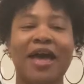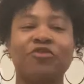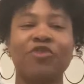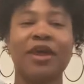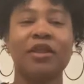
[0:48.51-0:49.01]
I
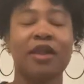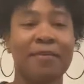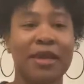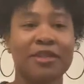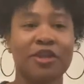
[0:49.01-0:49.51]
try to align
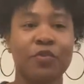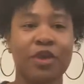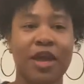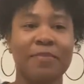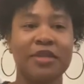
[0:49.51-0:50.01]
myself with
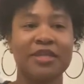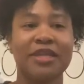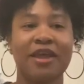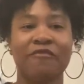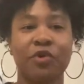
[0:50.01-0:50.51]
companies
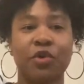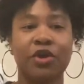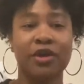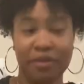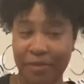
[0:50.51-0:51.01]
that I feel
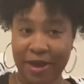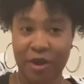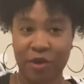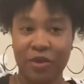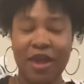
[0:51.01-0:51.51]
good
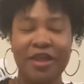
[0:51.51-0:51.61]
about,